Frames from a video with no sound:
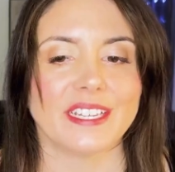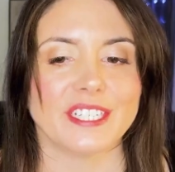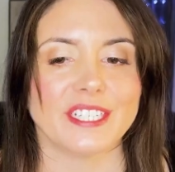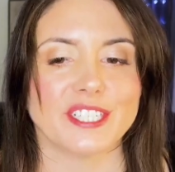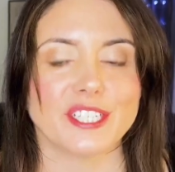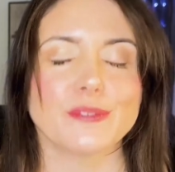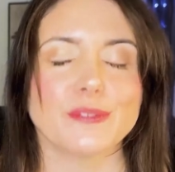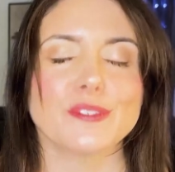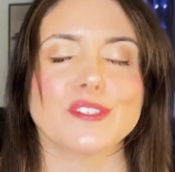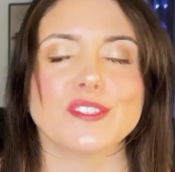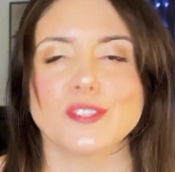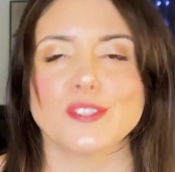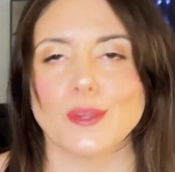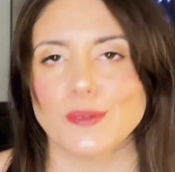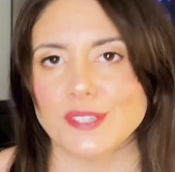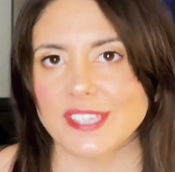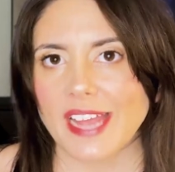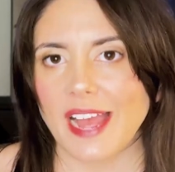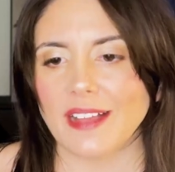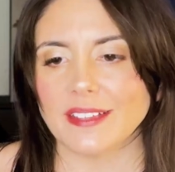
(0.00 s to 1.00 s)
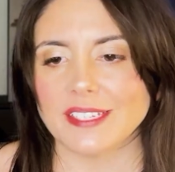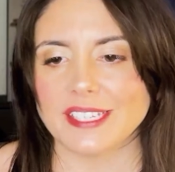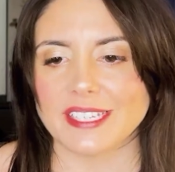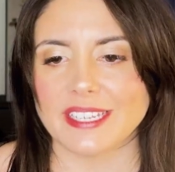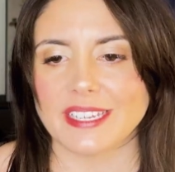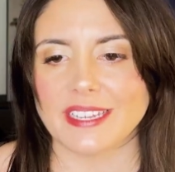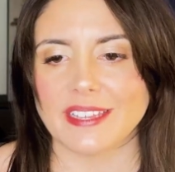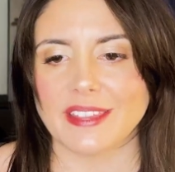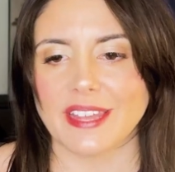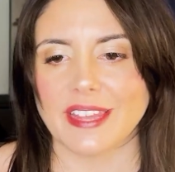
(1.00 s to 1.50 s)
She was so
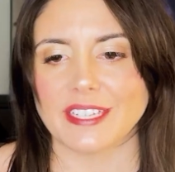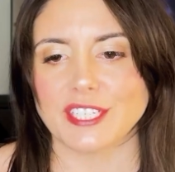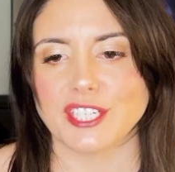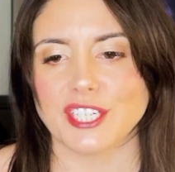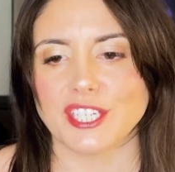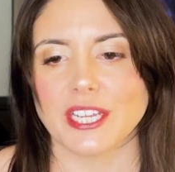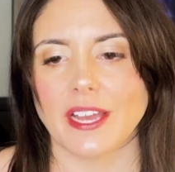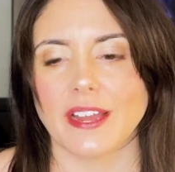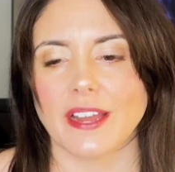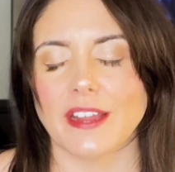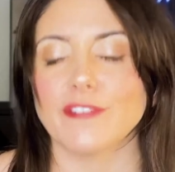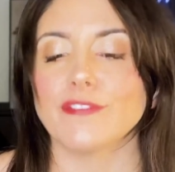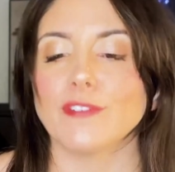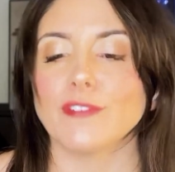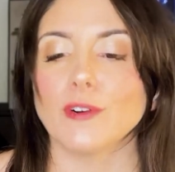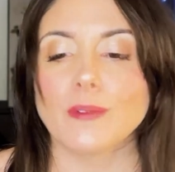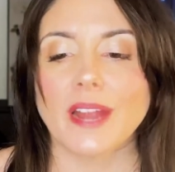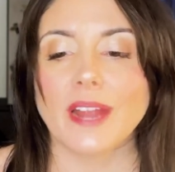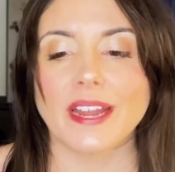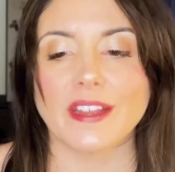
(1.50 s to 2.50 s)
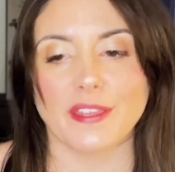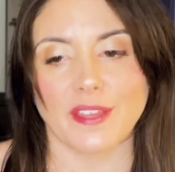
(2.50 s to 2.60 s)
talented that she got a full-ride